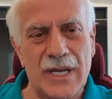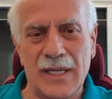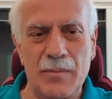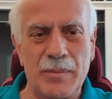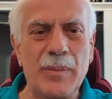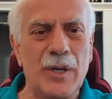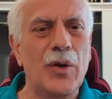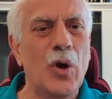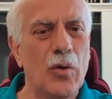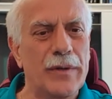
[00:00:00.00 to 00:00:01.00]
And the people
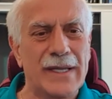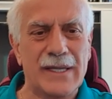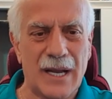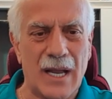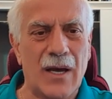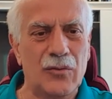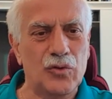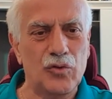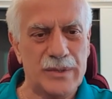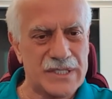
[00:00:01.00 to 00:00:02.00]
know that they're allowed to
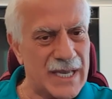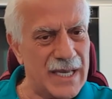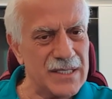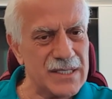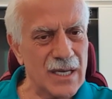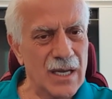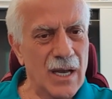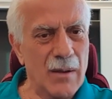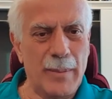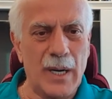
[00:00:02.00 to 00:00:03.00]
do mistakes,
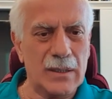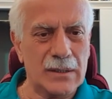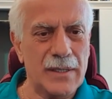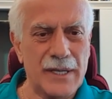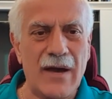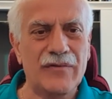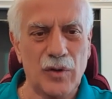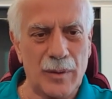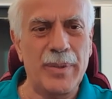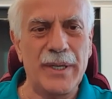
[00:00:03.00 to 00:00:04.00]
but they have to
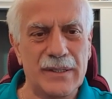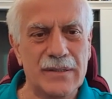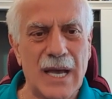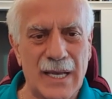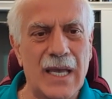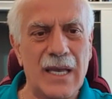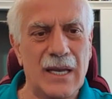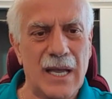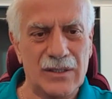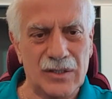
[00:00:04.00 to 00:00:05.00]
repeat
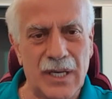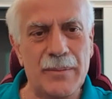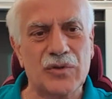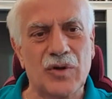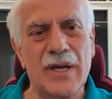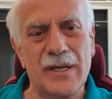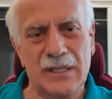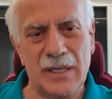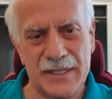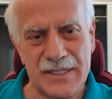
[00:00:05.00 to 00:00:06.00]
again and keep trying
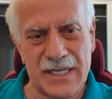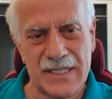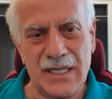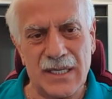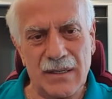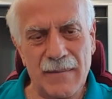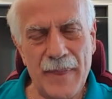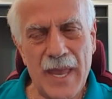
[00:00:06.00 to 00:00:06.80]
till they succeed.